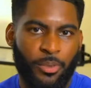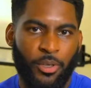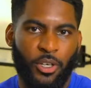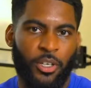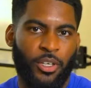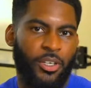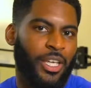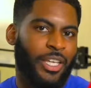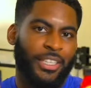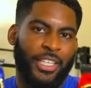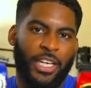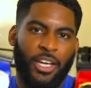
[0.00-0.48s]

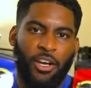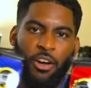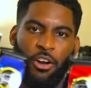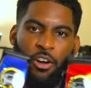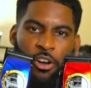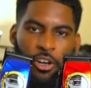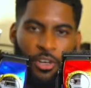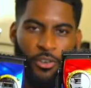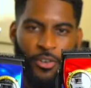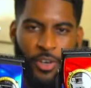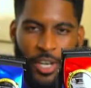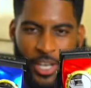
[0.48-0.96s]
Like they hard,
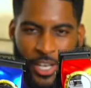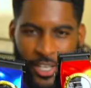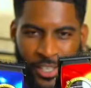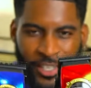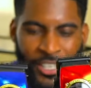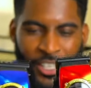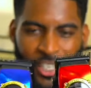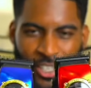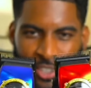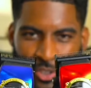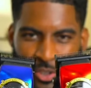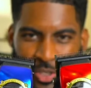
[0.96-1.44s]
right?
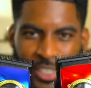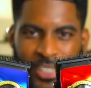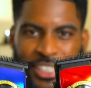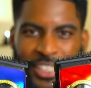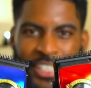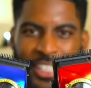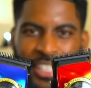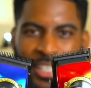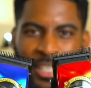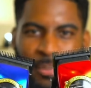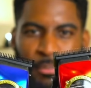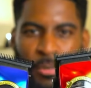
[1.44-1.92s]
You can see
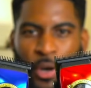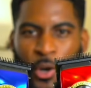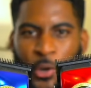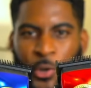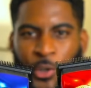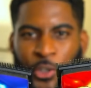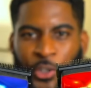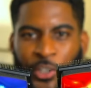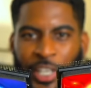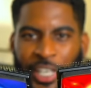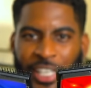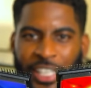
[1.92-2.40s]
the motor on
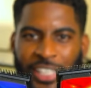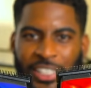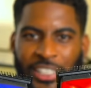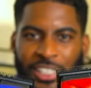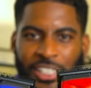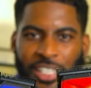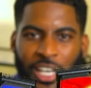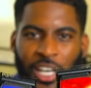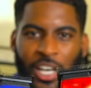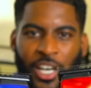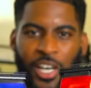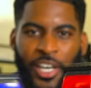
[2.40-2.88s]
the
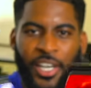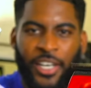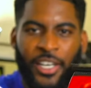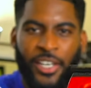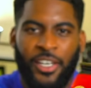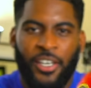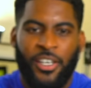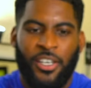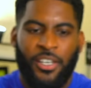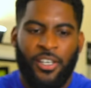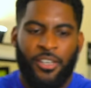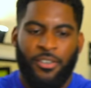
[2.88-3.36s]
inside.
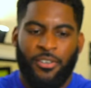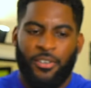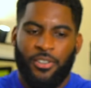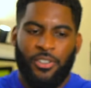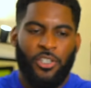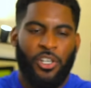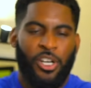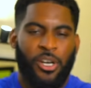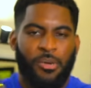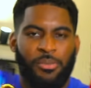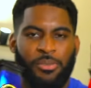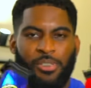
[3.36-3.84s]
You know what
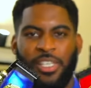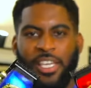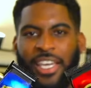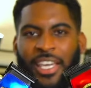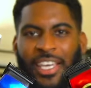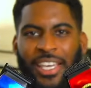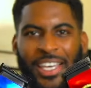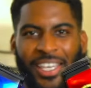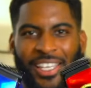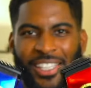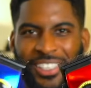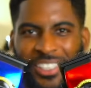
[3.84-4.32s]
I'm saying?
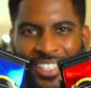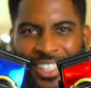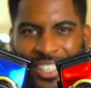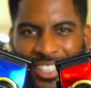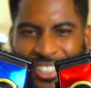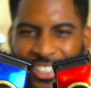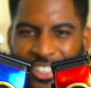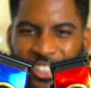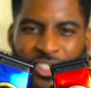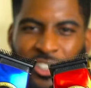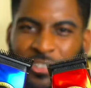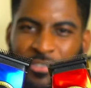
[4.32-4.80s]
It just
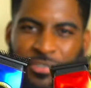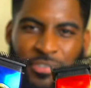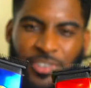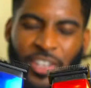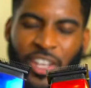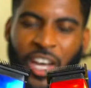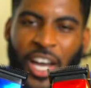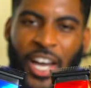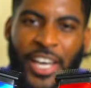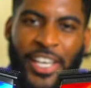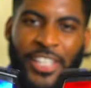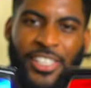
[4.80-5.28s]
look fly.
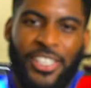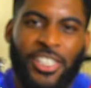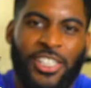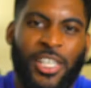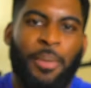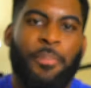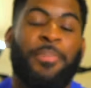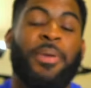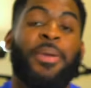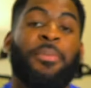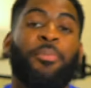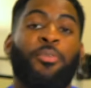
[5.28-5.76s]
It just like
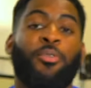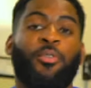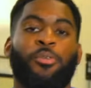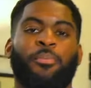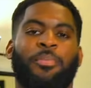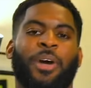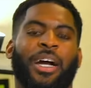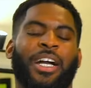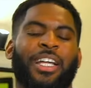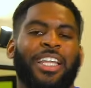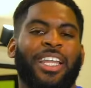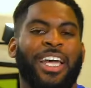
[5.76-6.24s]
people, my
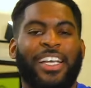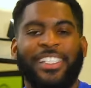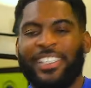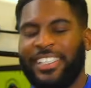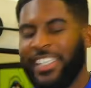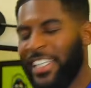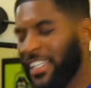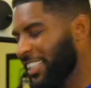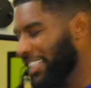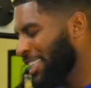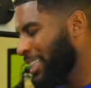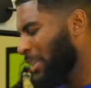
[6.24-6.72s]
clients see these
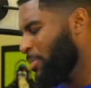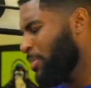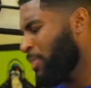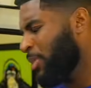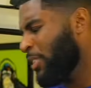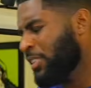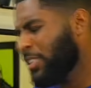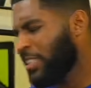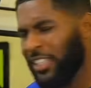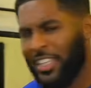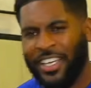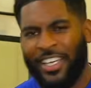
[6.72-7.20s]
clippers
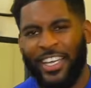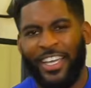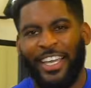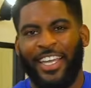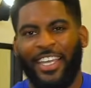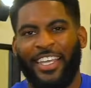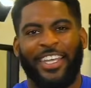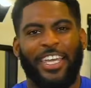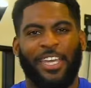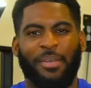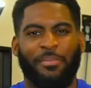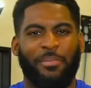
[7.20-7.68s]
and
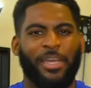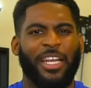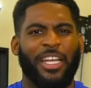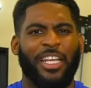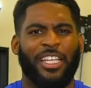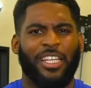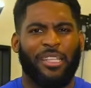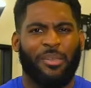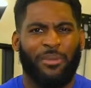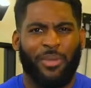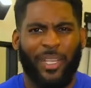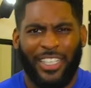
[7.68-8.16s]
they immediately
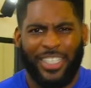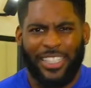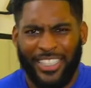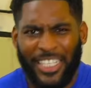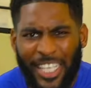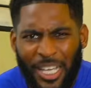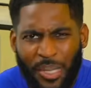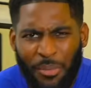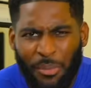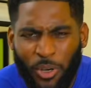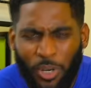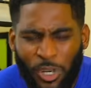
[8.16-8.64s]
like, damn
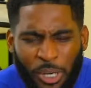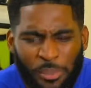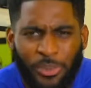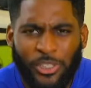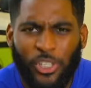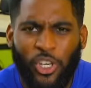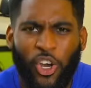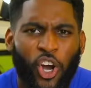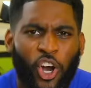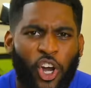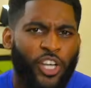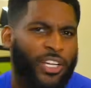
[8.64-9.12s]
bro, them is
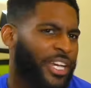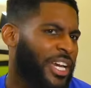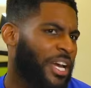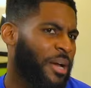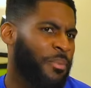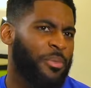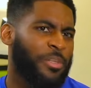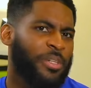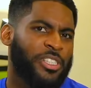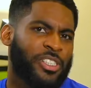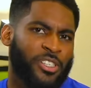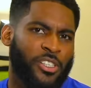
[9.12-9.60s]
hard. Like how
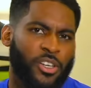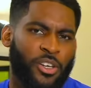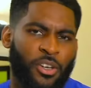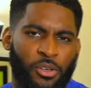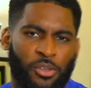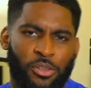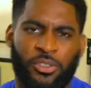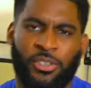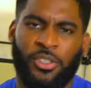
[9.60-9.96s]
much is those?